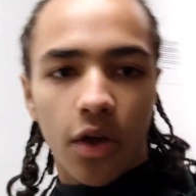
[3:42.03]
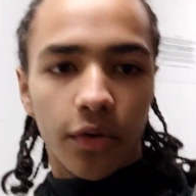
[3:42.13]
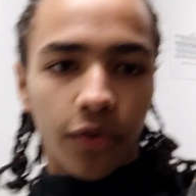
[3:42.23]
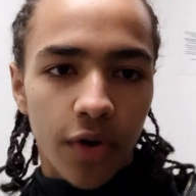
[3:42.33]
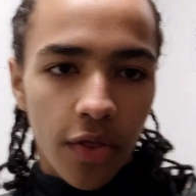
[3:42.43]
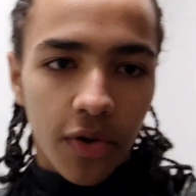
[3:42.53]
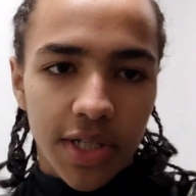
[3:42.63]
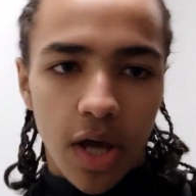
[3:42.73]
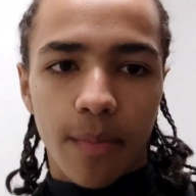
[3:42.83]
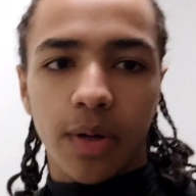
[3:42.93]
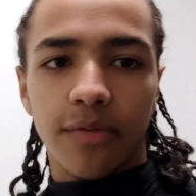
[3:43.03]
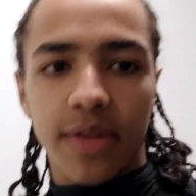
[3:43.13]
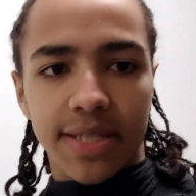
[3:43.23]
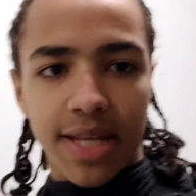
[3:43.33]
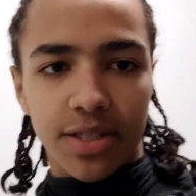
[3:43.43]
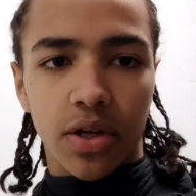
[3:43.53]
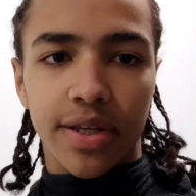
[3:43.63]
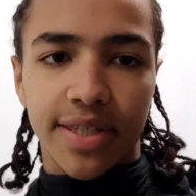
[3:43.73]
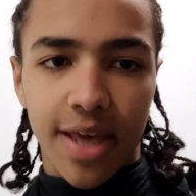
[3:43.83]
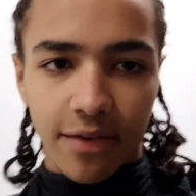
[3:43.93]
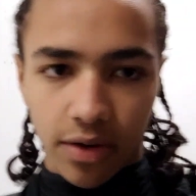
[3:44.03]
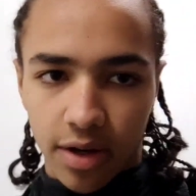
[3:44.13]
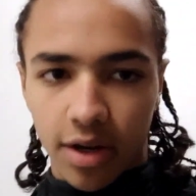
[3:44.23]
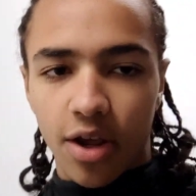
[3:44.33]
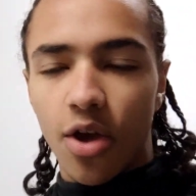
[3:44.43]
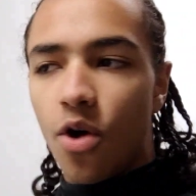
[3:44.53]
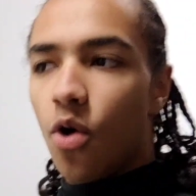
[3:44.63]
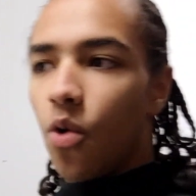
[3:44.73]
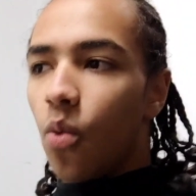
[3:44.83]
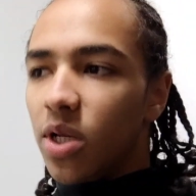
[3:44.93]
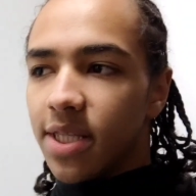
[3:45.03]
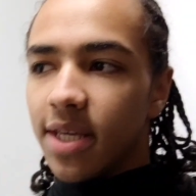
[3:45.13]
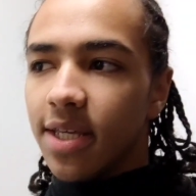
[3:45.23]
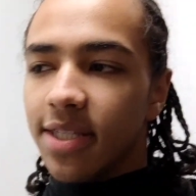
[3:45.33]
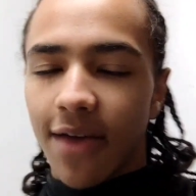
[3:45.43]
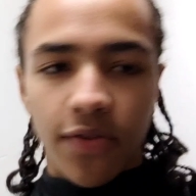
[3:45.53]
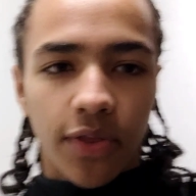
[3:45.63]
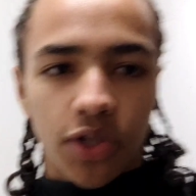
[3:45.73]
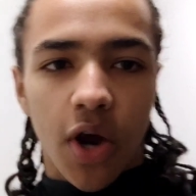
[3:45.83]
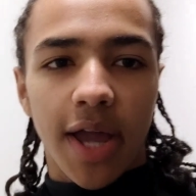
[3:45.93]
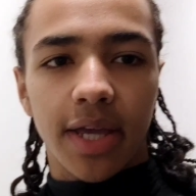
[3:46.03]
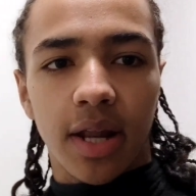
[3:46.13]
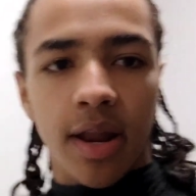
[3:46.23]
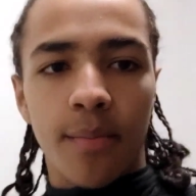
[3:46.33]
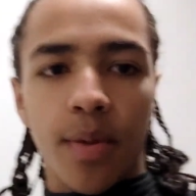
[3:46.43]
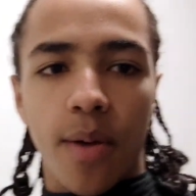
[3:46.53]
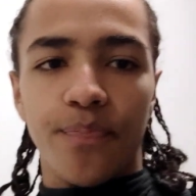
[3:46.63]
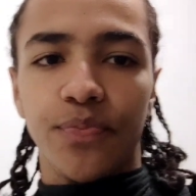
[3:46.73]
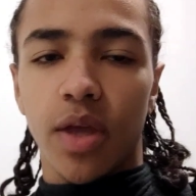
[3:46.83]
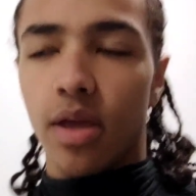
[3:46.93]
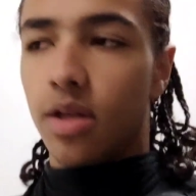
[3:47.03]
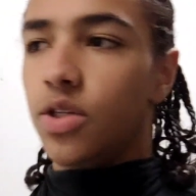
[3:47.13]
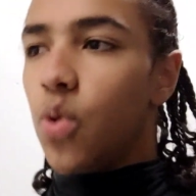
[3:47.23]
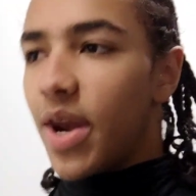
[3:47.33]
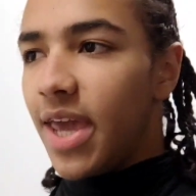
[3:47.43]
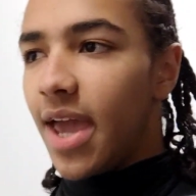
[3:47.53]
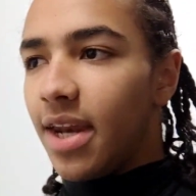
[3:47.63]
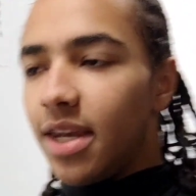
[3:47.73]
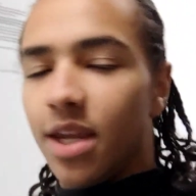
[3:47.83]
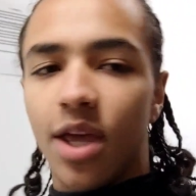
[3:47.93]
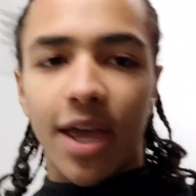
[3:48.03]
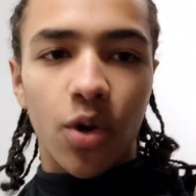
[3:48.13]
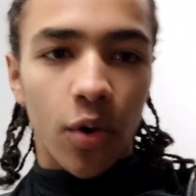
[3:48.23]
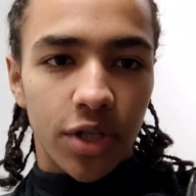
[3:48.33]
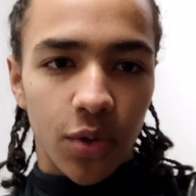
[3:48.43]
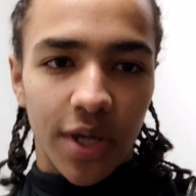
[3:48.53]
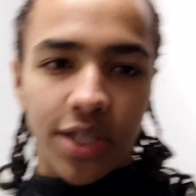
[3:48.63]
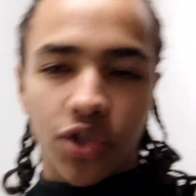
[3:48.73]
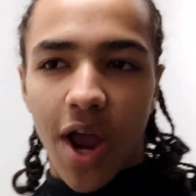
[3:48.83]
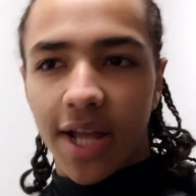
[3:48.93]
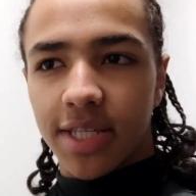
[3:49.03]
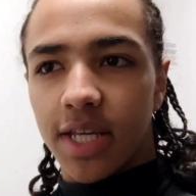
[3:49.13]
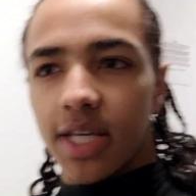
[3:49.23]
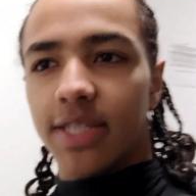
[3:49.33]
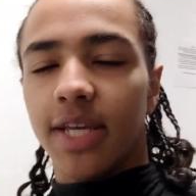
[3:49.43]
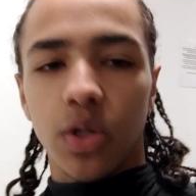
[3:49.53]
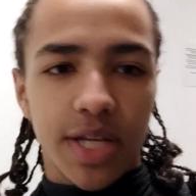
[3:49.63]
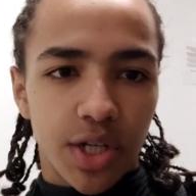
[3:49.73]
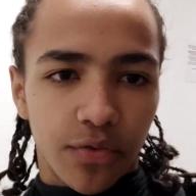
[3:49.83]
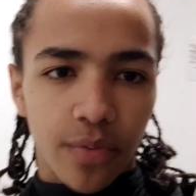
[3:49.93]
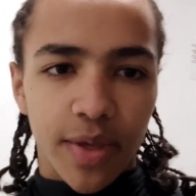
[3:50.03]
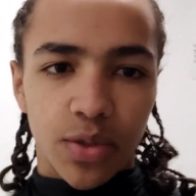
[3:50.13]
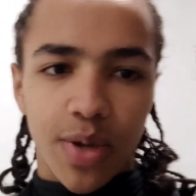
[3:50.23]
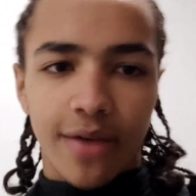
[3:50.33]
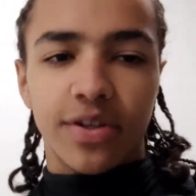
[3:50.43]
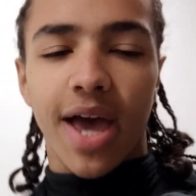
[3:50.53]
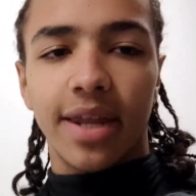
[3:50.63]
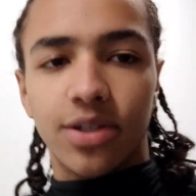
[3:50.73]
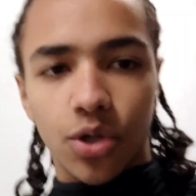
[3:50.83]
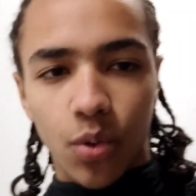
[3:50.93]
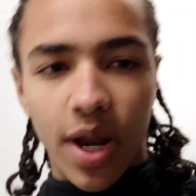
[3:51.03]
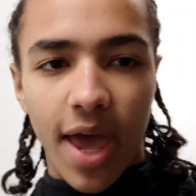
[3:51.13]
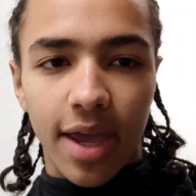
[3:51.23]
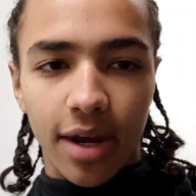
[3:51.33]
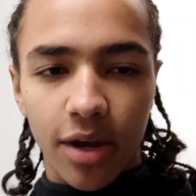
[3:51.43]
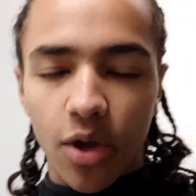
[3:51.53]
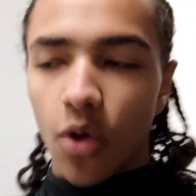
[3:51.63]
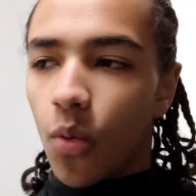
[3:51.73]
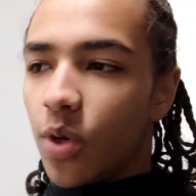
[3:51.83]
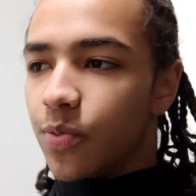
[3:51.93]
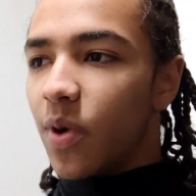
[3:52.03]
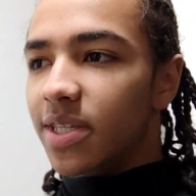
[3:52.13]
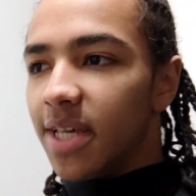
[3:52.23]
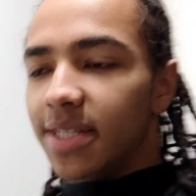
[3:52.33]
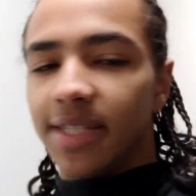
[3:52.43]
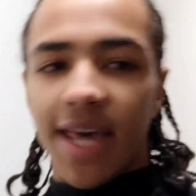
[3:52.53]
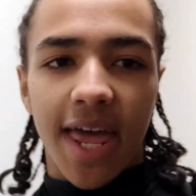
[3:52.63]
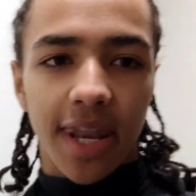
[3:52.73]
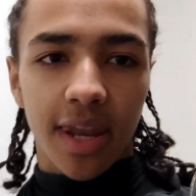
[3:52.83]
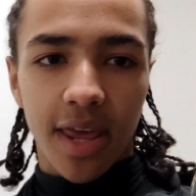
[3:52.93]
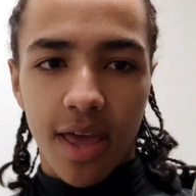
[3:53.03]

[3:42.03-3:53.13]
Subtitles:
For another example of this, let's look at 7. What's the 7th triangular number? 28. In order to extract a single digit from this, we have to add 2 and 8, which brings us to 10,